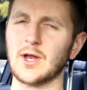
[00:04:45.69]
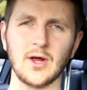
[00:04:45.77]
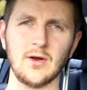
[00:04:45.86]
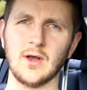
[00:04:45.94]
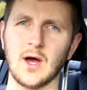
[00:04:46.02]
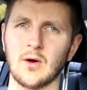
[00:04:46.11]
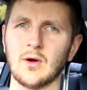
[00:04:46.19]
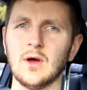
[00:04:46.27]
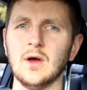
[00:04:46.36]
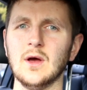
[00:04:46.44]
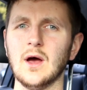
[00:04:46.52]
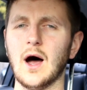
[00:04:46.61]
I don't know,
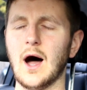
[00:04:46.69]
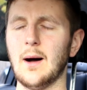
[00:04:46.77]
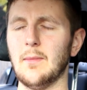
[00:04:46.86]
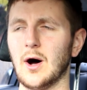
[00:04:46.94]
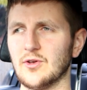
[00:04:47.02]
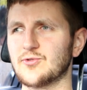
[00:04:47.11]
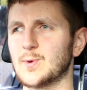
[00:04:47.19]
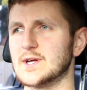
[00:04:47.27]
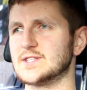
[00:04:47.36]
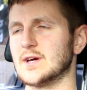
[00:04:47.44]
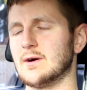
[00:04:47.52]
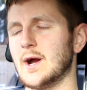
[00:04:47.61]
on
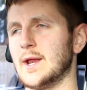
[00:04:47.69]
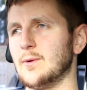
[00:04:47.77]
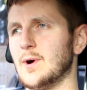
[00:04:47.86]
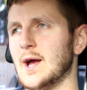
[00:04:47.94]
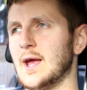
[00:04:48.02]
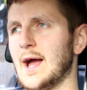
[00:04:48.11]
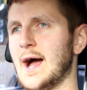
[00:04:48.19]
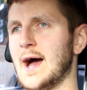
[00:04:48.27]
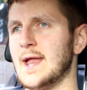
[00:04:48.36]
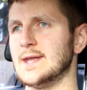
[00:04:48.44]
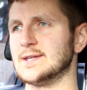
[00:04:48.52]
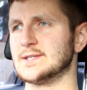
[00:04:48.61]
Twitter anyway.
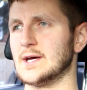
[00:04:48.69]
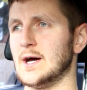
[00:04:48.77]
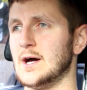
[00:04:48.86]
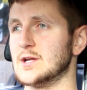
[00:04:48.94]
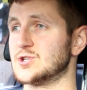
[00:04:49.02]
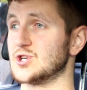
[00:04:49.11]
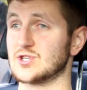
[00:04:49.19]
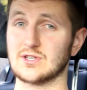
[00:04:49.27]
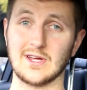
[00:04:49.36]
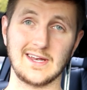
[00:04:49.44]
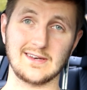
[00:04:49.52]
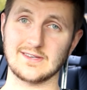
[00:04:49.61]
And
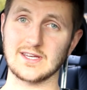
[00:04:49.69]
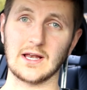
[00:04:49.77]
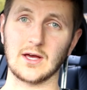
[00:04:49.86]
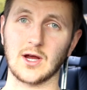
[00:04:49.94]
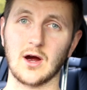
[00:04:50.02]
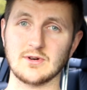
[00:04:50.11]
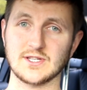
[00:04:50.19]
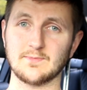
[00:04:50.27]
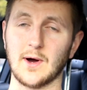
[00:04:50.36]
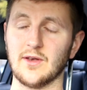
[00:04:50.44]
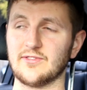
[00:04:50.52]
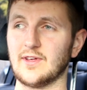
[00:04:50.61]
just until I got a
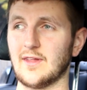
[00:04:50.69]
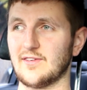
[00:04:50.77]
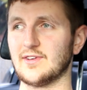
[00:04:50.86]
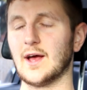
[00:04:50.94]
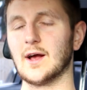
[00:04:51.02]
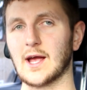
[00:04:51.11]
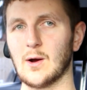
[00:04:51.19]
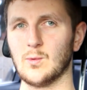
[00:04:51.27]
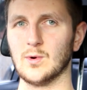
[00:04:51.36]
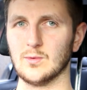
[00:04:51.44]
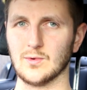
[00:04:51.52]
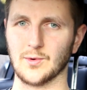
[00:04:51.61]
response, and they say, okay,
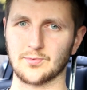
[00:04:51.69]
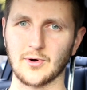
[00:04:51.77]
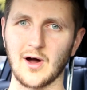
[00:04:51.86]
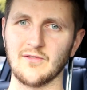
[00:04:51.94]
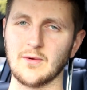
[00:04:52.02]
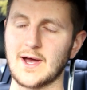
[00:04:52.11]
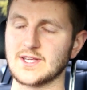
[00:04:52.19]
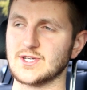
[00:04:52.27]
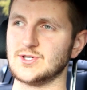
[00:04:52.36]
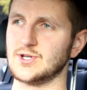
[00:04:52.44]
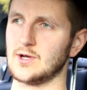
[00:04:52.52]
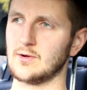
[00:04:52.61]
we'll private
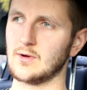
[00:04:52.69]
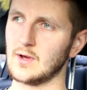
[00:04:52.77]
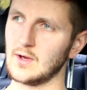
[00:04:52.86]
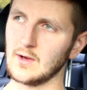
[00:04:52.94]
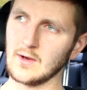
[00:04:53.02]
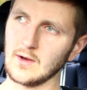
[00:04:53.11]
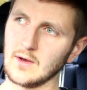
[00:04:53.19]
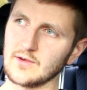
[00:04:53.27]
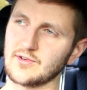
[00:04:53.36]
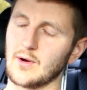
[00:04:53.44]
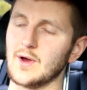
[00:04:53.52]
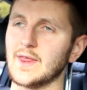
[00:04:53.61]
message you.
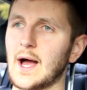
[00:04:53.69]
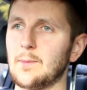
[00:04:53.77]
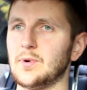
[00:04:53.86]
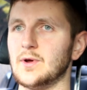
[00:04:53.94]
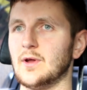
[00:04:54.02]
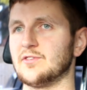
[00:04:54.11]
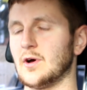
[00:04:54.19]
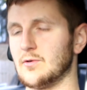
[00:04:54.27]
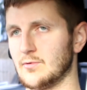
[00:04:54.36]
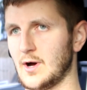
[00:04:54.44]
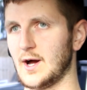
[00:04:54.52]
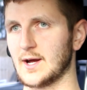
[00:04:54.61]
So at that point I was
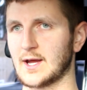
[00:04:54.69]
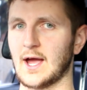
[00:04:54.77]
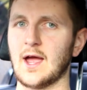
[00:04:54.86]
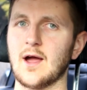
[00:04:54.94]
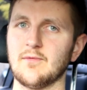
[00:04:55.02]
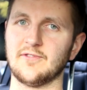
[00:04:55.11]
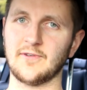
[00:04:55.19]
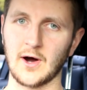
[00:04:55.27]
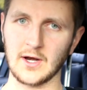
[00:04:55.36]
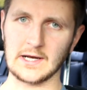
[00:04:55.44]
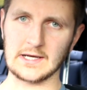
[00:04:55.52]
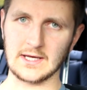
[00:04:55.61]
like, right, okay, I'm
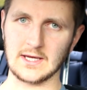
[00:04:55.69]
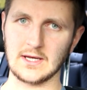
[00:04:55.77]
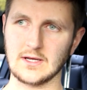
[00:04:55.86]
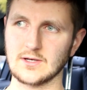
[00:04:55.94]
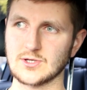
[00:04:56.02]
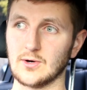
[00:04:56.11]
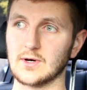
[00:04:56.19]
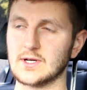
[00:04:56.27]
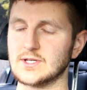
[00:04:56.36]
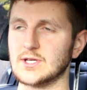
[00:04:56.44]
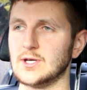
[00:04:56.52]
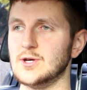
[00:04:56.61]
finally
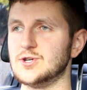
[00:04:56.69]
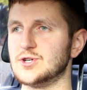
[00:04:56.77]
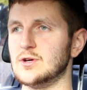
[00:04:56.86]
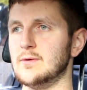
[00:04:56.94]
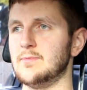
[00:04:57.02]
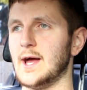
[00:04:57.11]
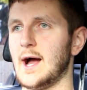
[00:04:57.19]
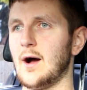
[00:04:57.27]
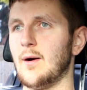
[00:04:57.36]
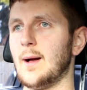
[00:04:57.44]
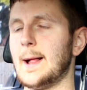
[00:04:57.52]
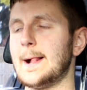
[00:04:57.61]
talking to YouTube
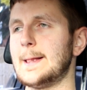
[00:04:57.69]
now.